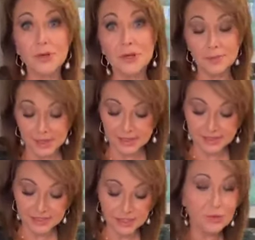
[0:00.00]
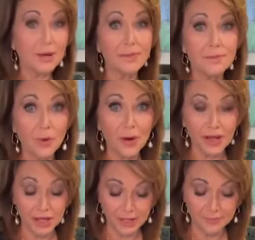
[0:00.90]
And we're going to bring this to a
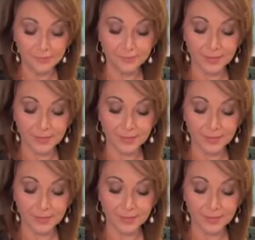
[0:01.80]
boil.